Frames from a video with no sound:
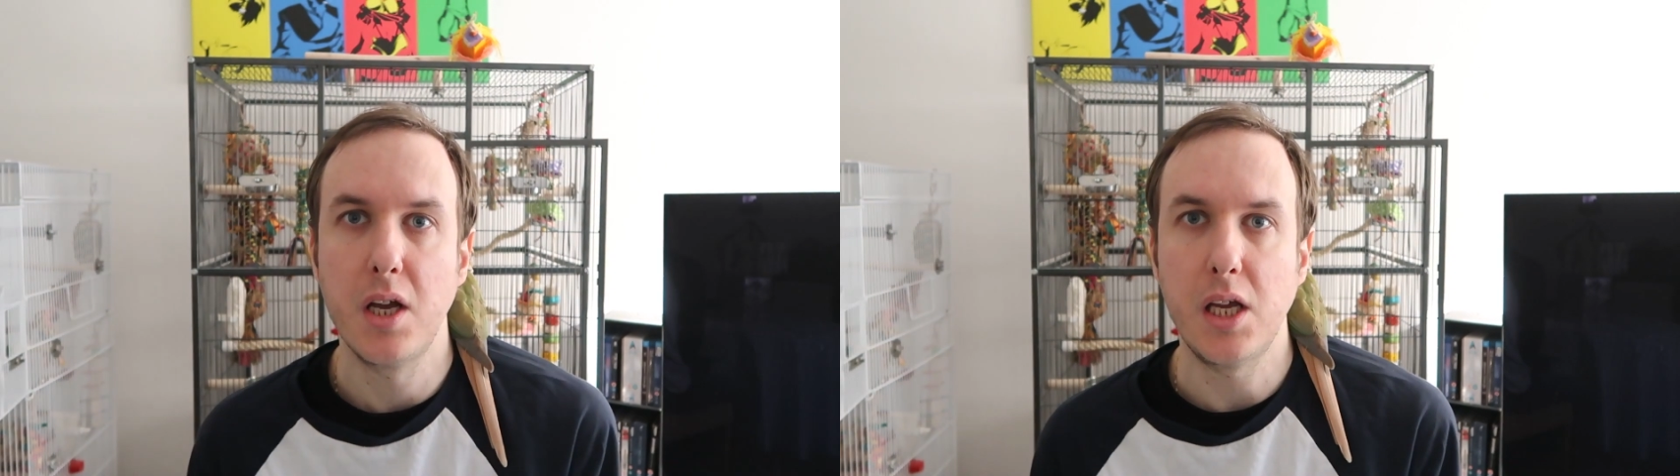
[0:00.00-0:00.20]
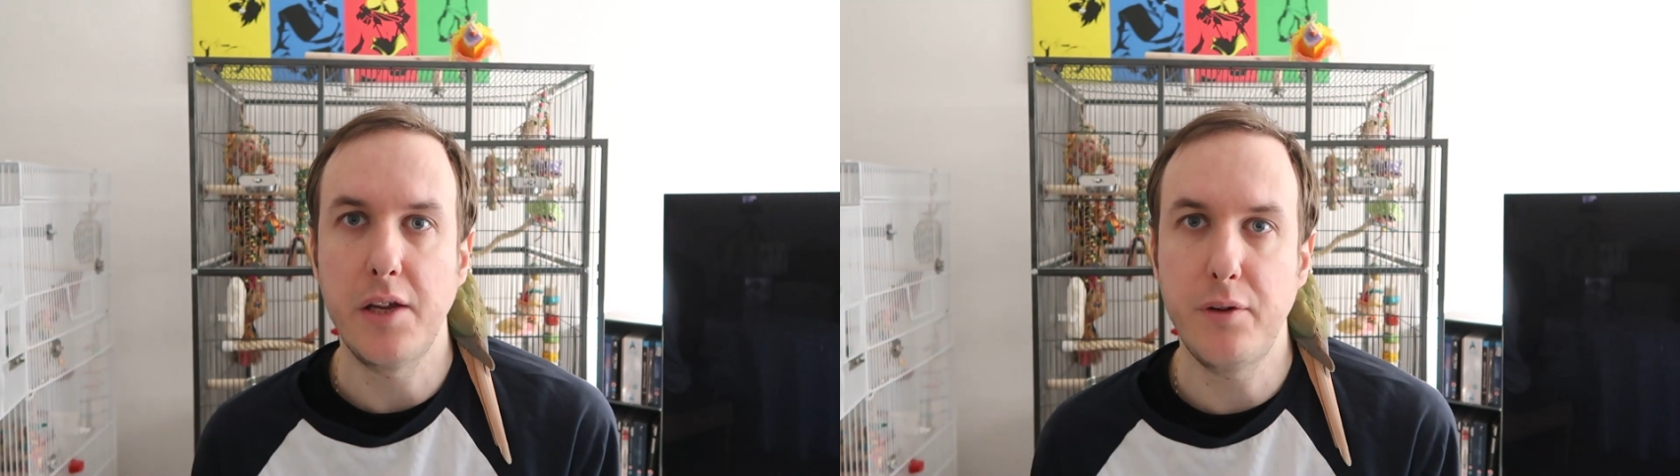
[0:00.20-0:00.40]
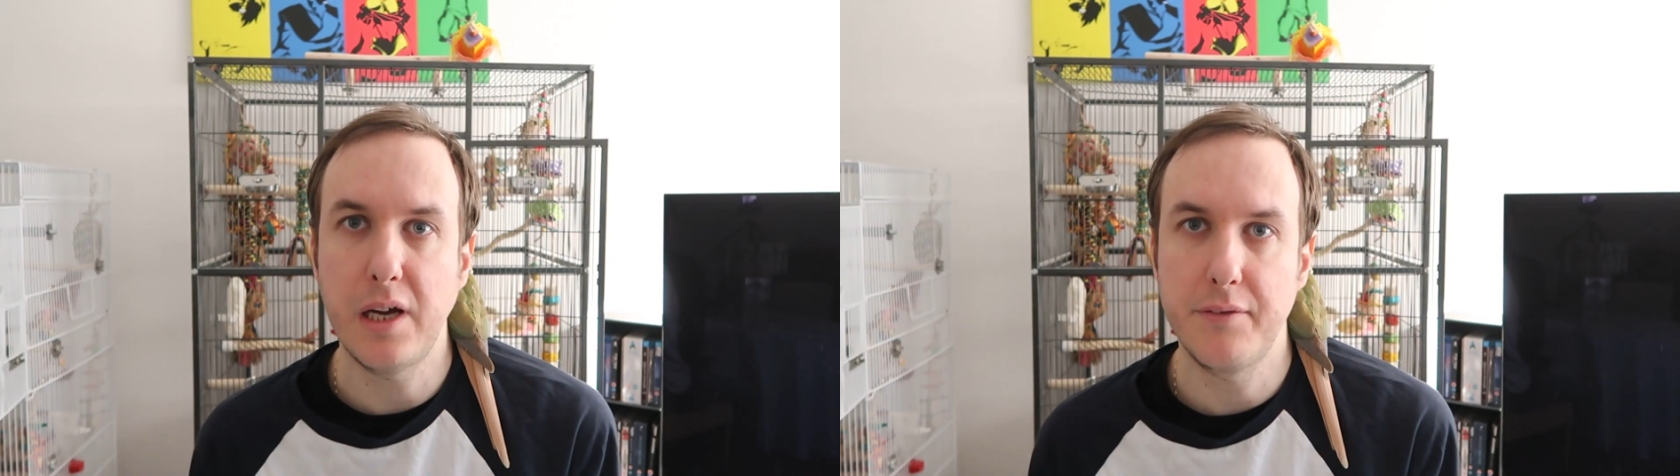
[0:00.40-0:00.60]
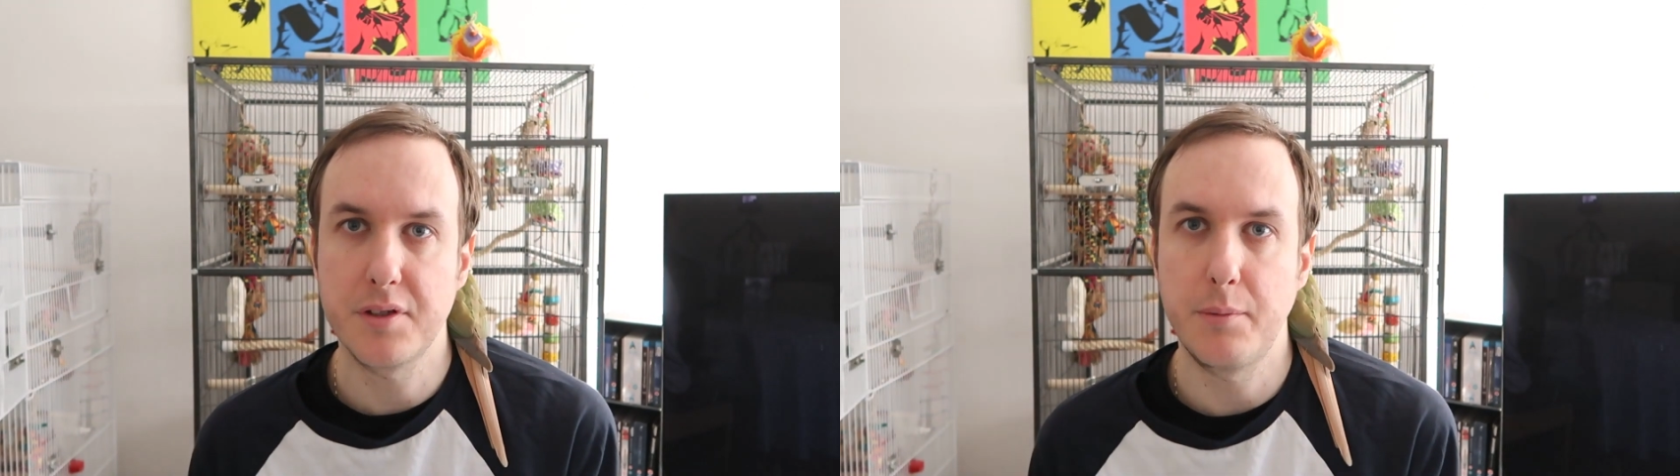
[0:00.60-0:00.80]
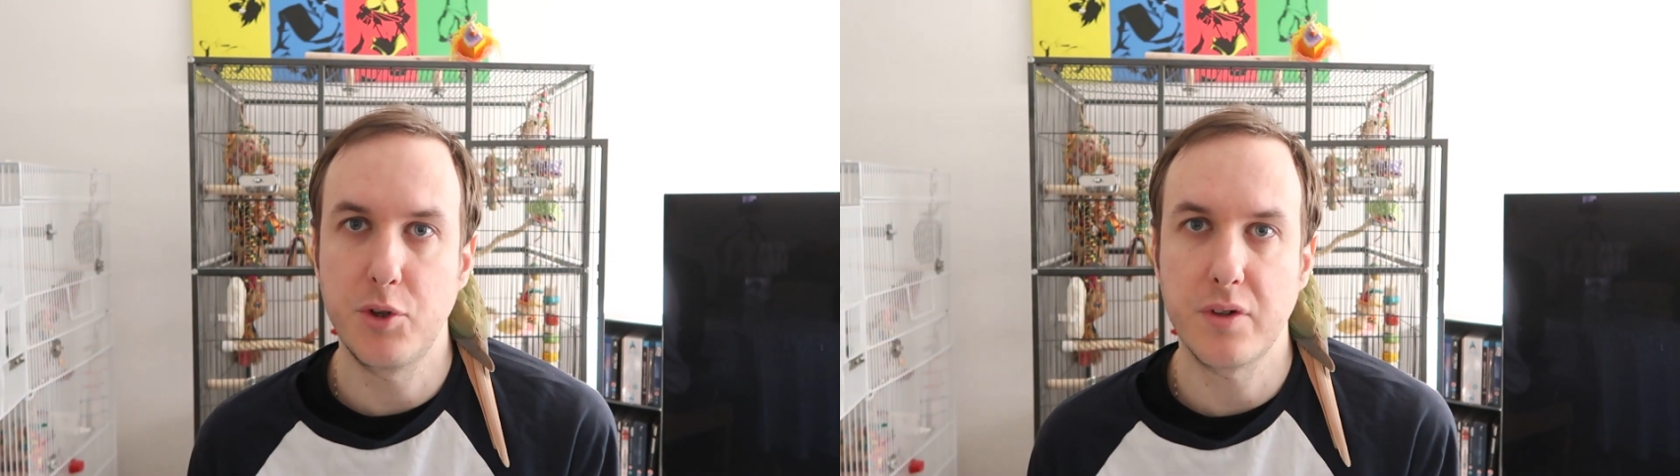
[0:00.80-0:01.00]
If you have
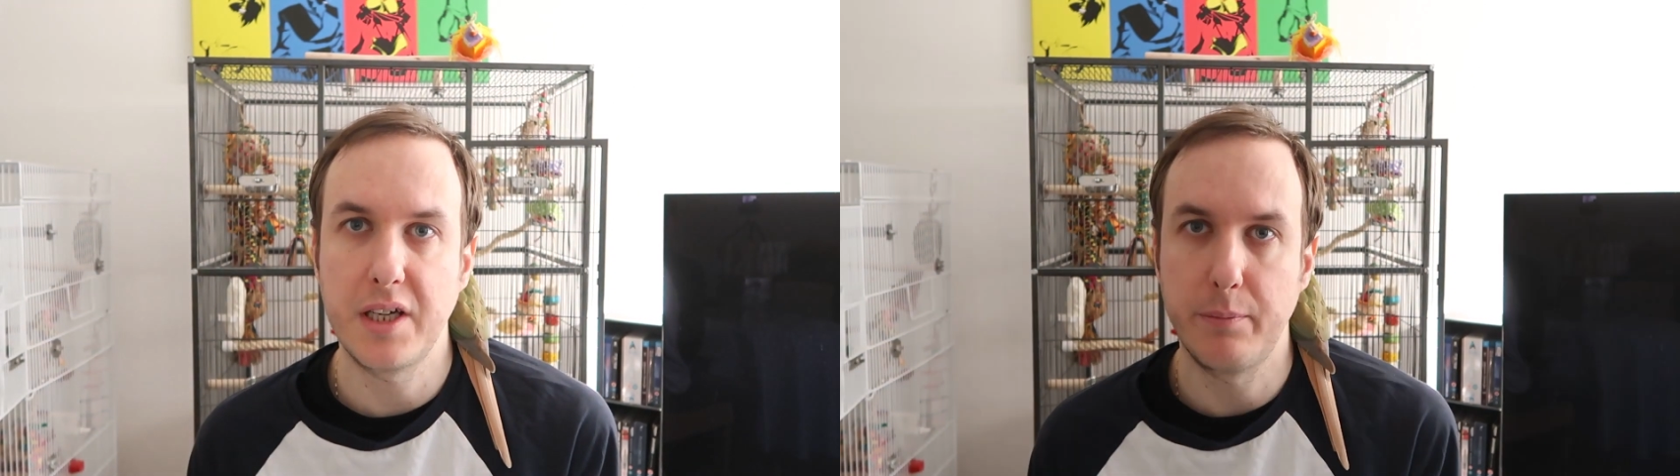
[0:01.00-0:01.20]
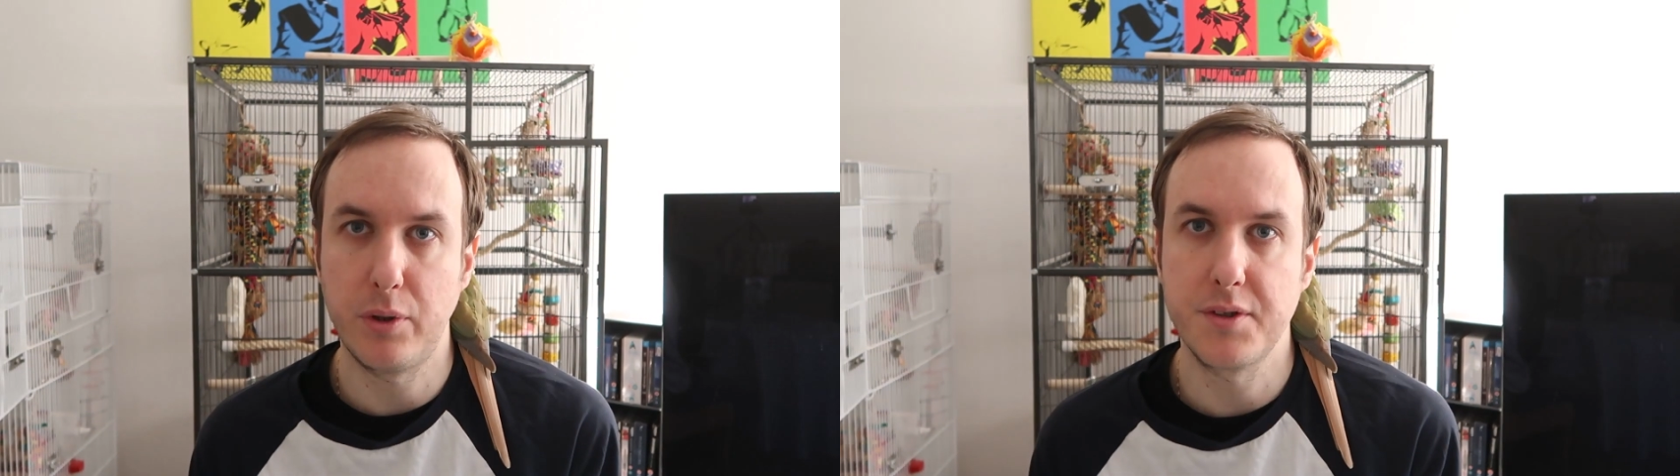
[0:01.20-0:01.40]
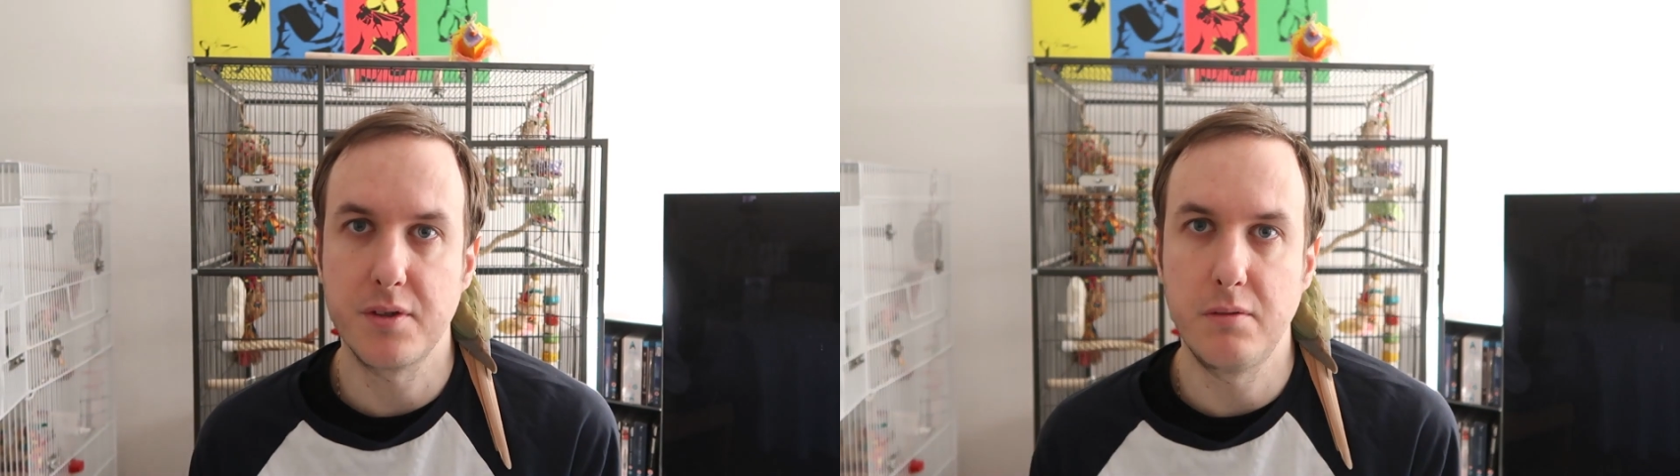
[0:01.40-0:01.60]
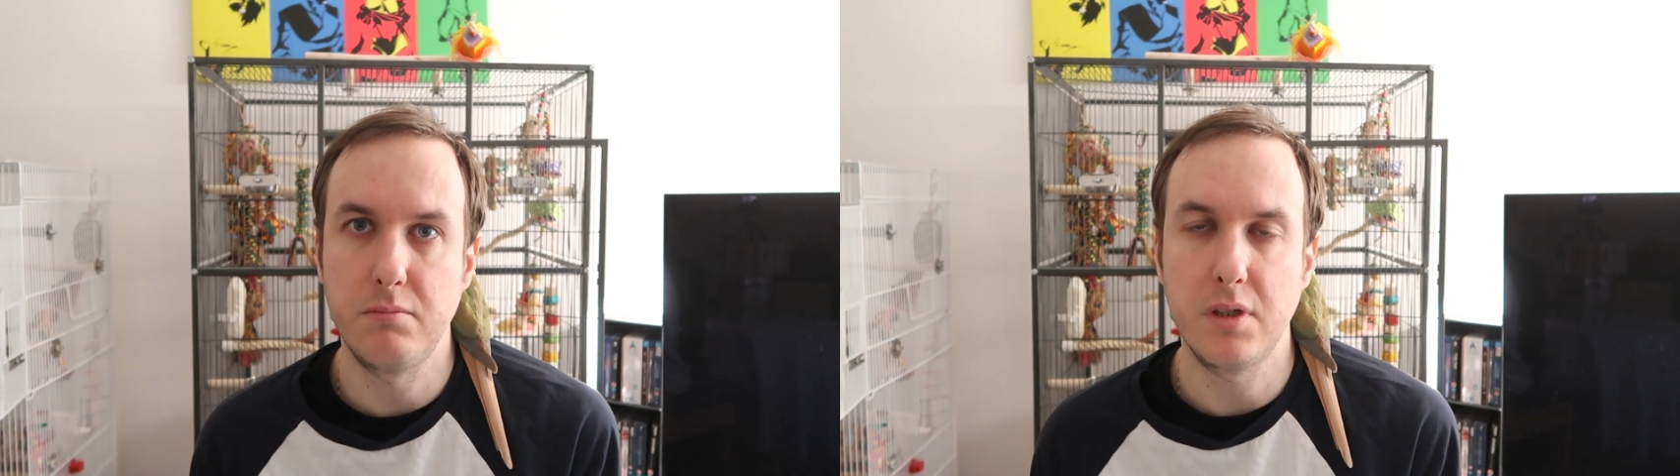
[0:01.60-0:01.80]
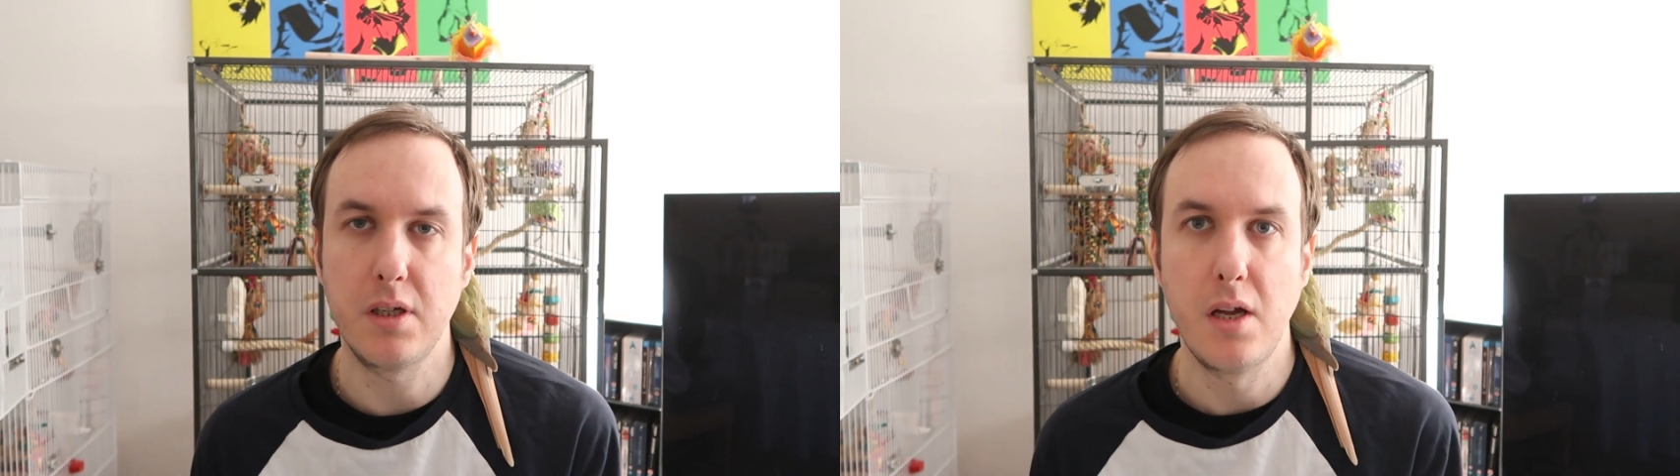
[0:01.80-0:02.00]
substrate at the bottom,